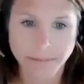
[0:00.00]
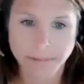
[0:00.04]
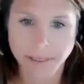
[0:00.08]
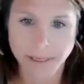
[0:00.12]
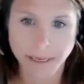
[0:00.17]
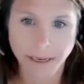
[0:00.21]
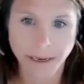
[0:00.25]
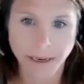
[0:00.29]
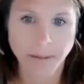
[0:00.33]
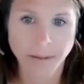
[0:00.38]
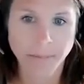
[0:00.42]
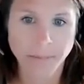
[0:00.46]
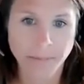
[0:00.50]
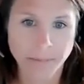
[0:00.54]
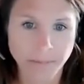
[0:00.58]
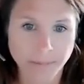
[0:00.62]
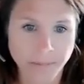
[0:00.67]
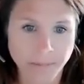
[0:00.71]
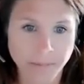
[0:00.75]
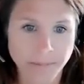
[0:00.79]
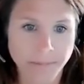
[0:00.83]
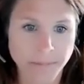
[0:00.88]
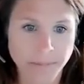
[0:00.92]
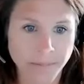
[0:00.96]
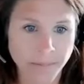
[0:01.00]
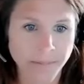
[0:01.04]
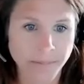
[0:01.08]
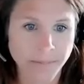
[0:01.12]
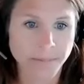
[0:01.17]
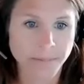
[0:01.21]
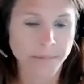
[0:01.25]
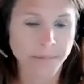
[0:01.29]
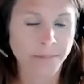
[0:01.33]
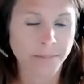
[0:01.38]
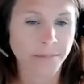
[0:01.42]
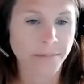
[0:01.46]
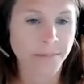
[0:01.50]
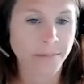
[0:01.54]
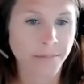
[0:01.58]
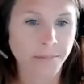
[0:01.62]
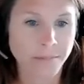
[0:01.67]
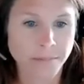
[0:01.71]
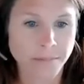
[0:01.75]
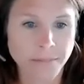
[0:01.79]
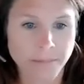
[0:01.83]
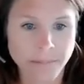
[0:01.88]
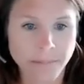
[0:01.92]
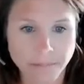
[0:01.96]
And that goes back as
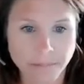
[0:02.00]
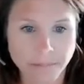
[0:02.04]
well,